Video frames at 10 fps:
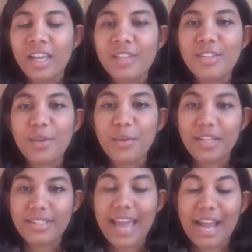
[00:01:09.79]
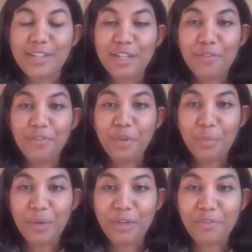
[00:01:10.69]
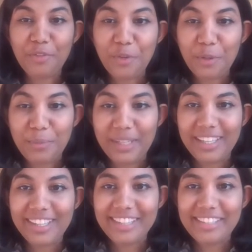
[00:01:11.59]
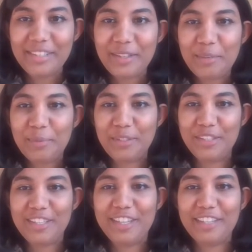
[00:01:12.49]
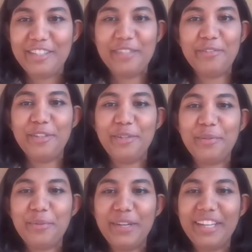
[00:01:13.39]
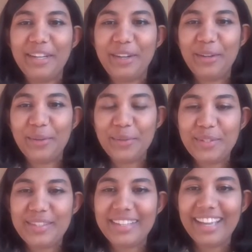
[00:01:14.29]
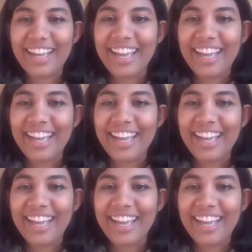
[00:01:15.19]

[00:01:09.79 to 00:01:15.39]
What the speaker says: So it's actually 4.4 billion. So Patricia and Jennifer, you were already close.